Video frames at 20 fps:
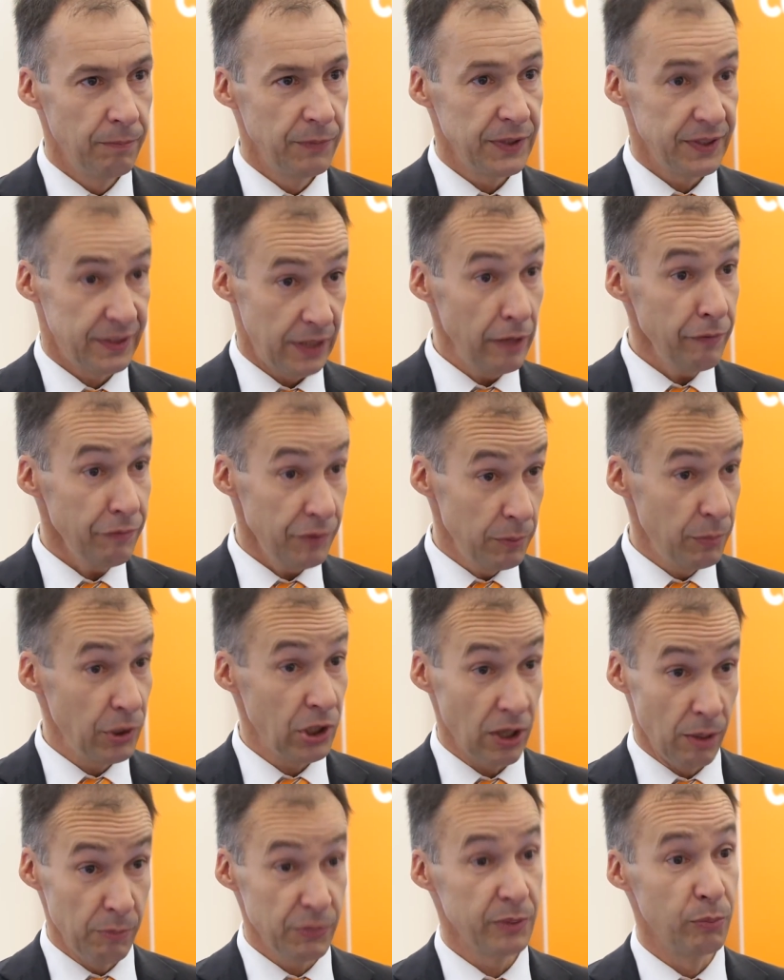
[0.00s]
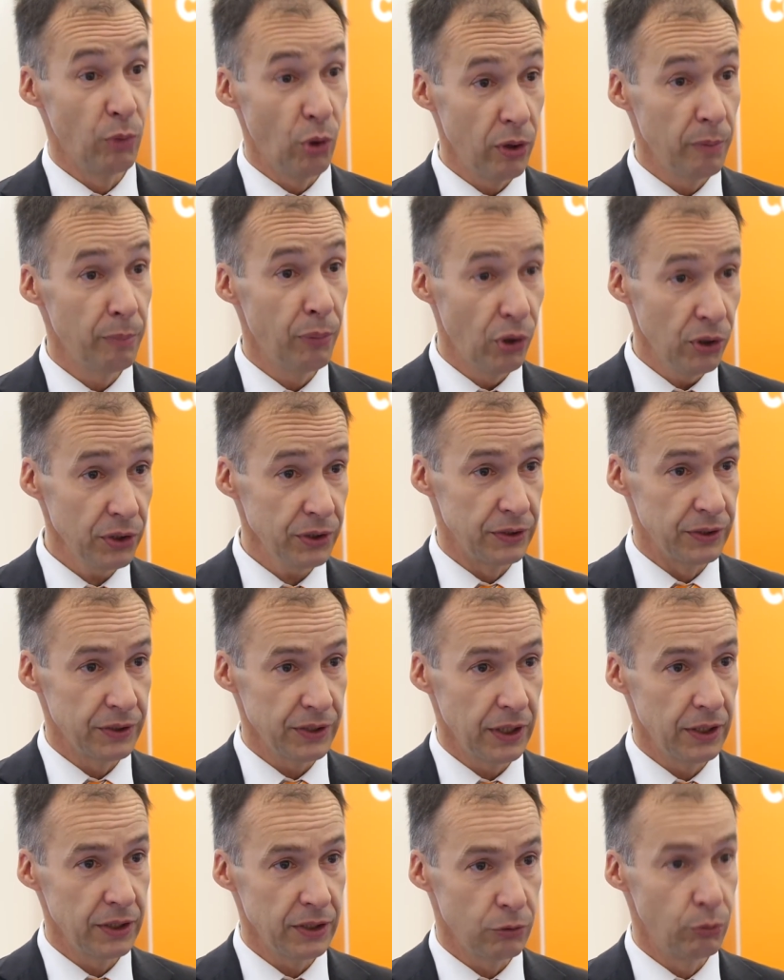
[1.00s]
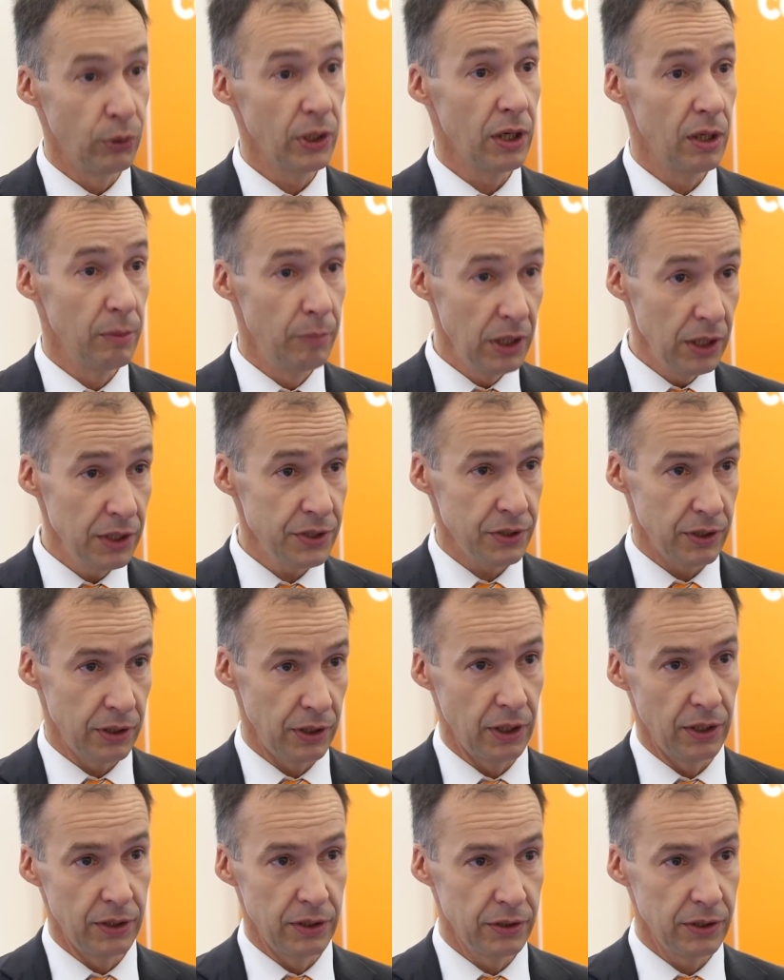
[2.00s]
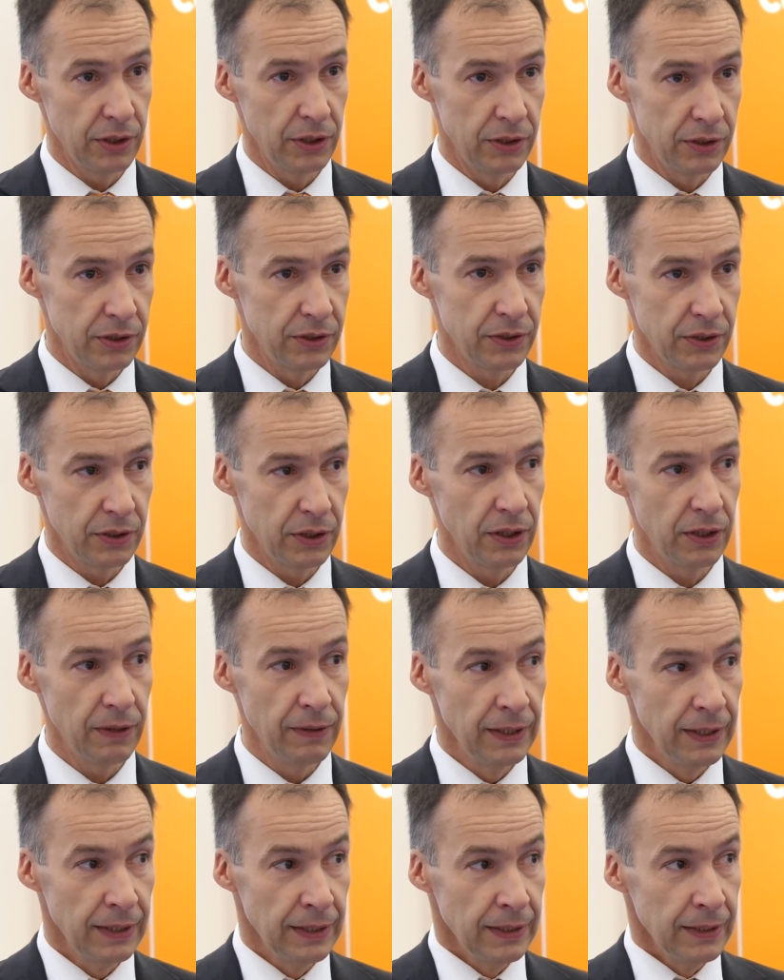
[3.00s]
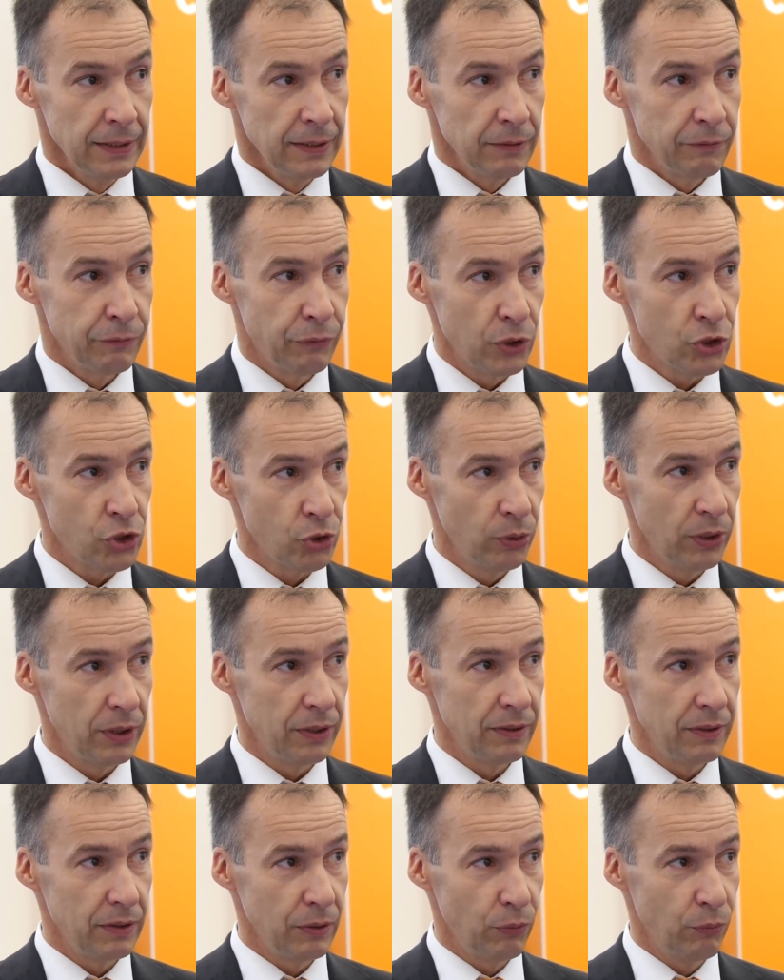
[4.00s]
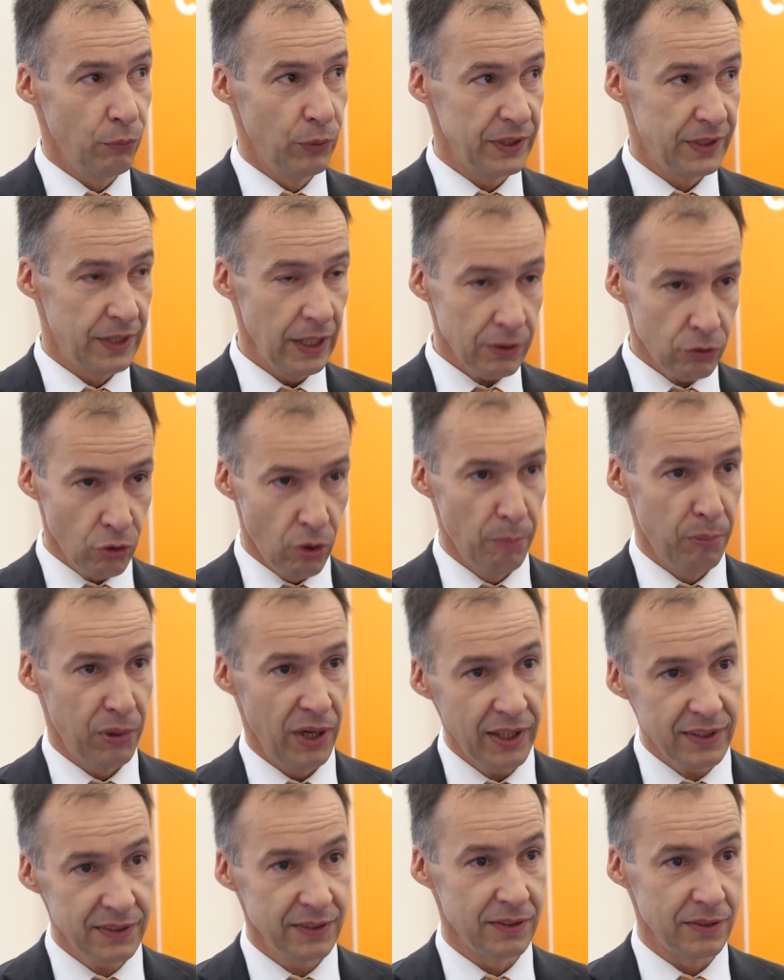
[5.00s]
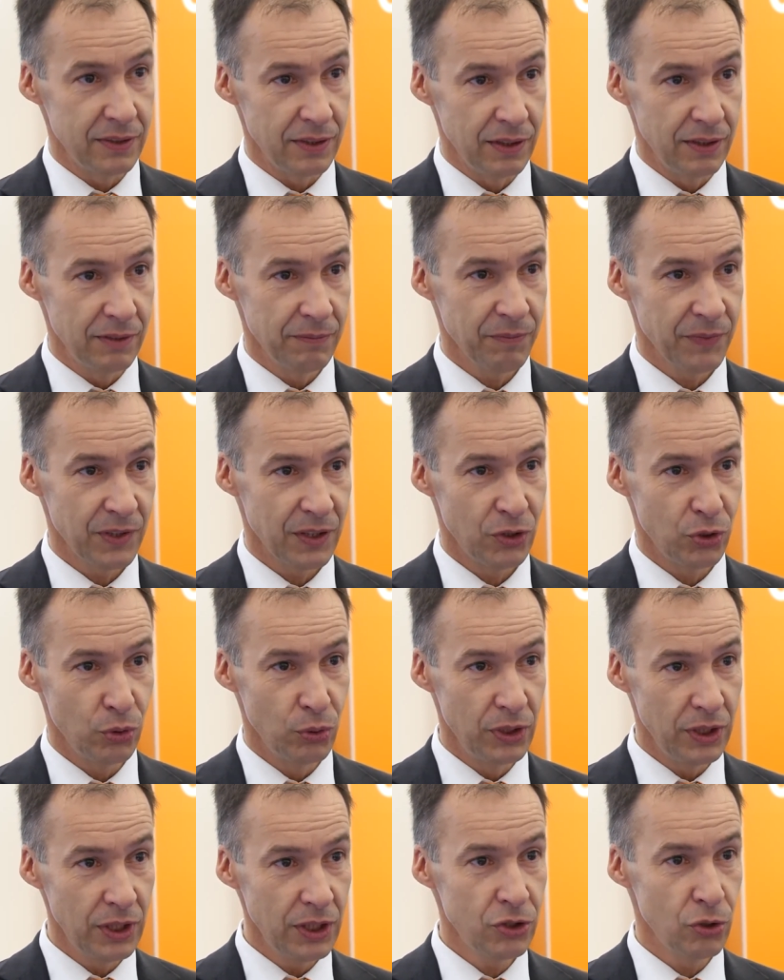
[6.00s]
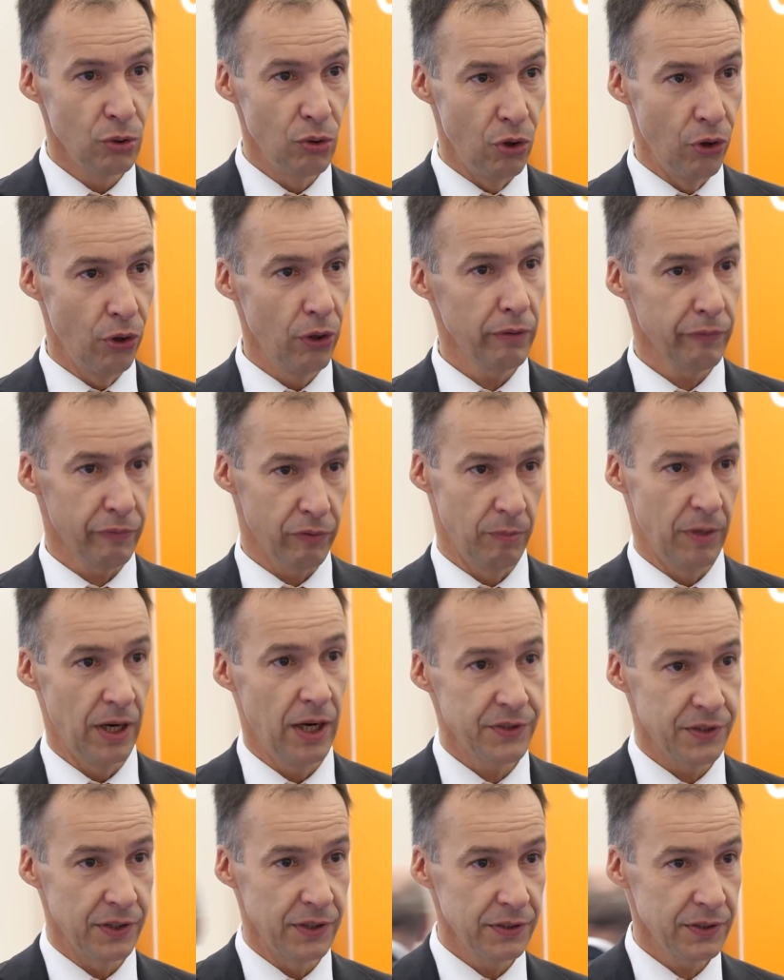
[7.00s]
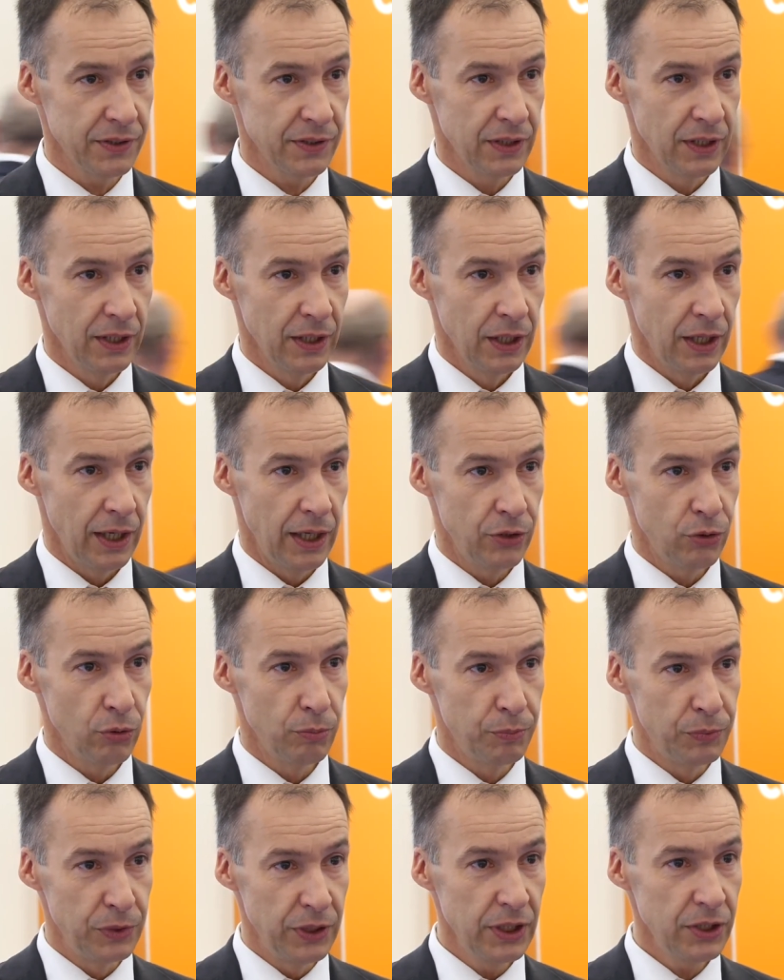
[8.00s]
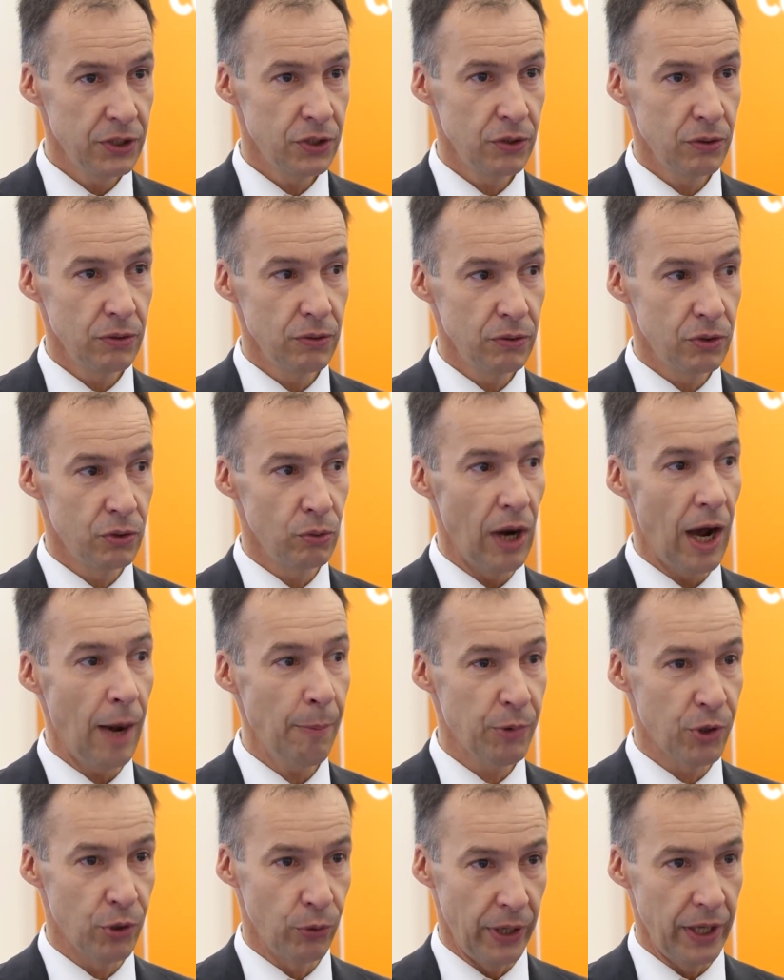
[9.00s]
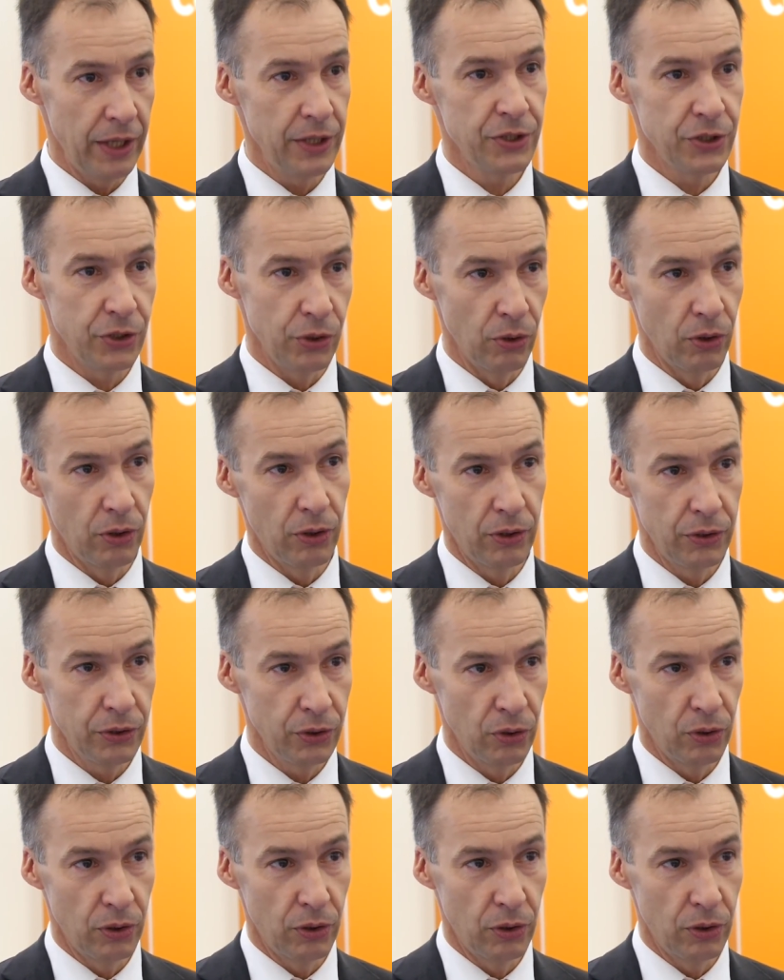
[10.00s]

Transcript: safety becomes more important, and reliability, and for sure, with that complexity, you need to learn from others, and you need to upgrade your